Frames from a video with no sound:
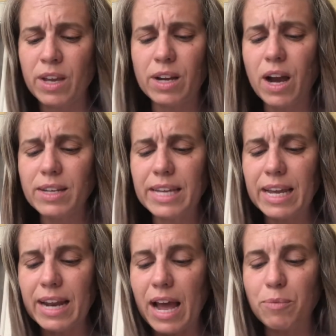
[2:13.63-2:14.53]
God
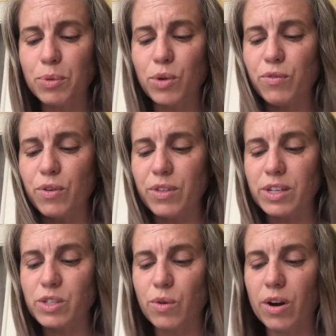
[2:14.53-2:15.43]
can't add beautiful
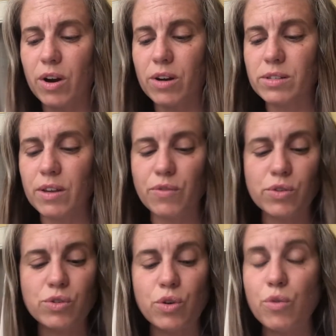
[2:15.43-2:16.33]
things to our hearts if
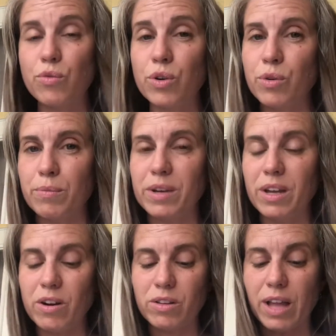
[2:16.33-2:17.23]
there's no room
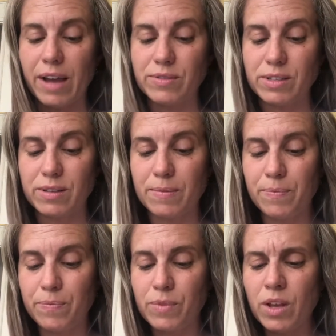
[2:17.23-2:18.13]
in our lives.
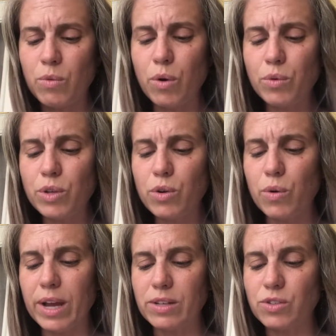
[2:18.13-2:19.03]
What will you
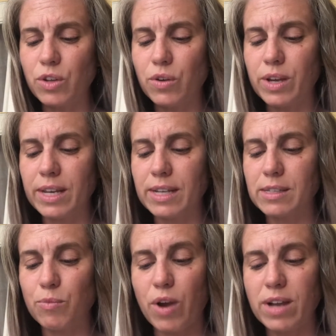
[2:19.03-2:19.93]
quit so you can get
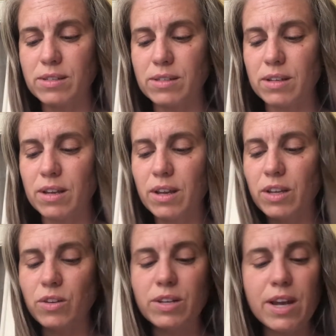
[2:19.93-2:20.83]
some rest?
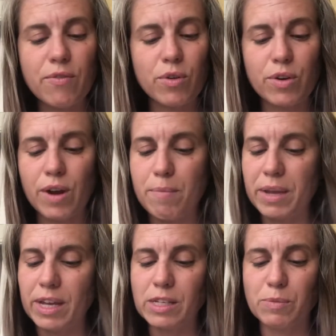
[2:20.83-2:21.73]
You'll never regret
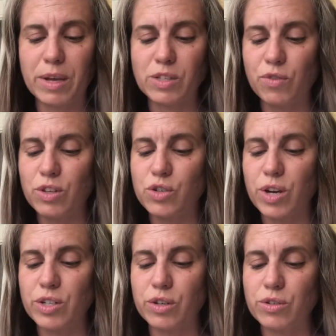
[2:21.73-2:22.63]
making space for the
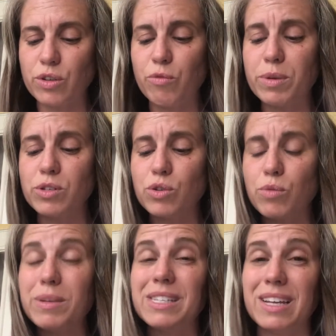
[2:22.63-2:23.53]
treasures you've been too
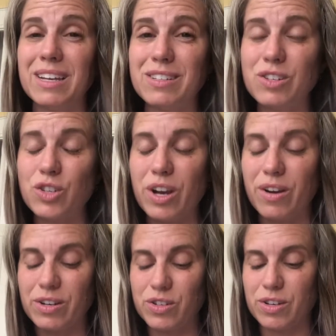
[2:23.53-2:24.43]
busy to cherish.